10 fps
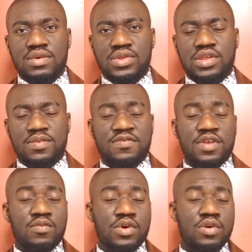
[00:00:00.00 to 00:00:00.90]
Some of
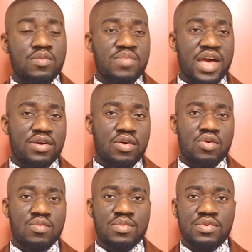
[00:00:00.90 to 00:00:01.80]
them would go back
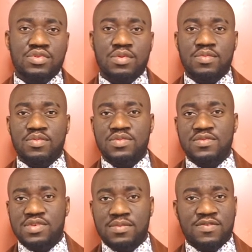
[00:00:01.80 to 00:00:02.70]
home. Some
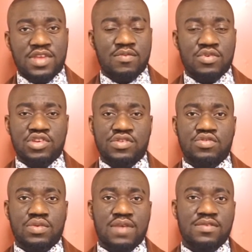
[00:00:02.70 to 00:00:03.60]
of them were just
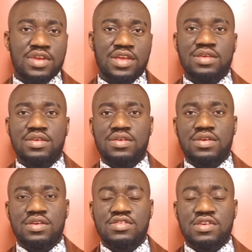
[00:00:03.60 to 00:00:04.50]
traveling,
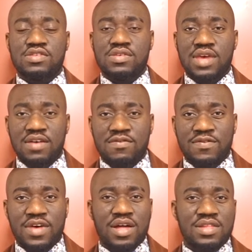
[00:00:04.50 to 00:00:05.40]
just to have
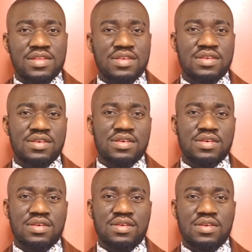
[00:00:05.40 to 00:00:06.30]
fun,
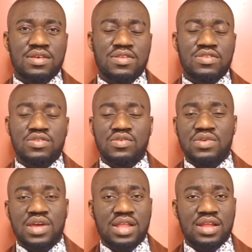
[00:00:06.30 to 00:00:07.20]

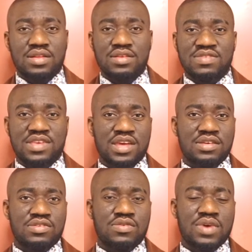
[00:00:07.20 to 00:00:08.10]
doing a lot of
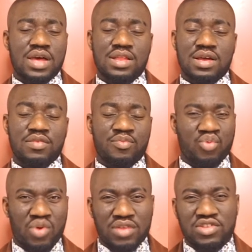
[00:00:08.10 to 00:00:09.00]
things, doing a lot of
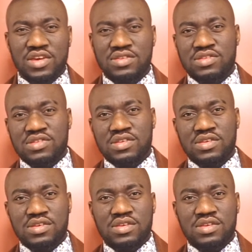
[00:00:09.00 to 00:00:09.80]
projects.